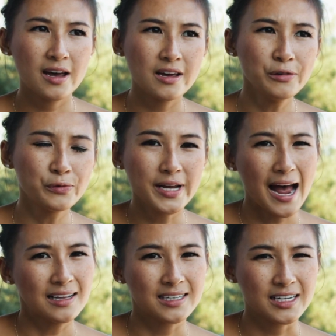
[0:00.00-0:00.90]
In
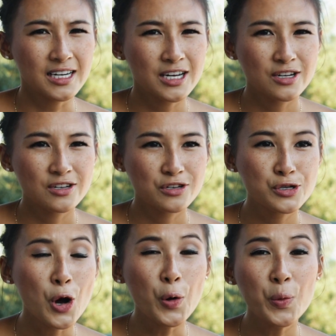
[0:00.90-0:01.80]
reality,
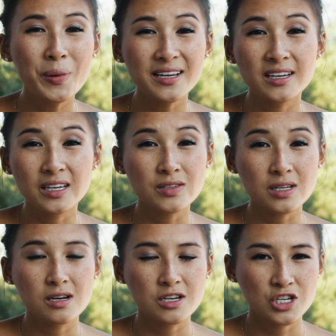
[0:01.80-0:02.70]
nobody gives
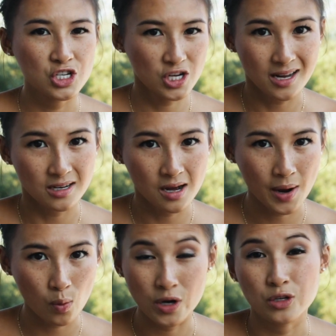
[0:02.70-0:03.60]
a shit
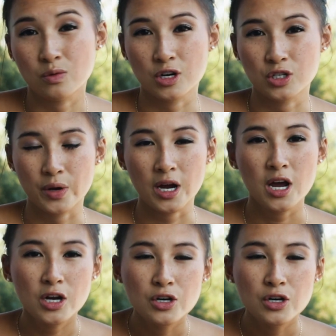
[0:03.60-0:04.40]
about what you are doing.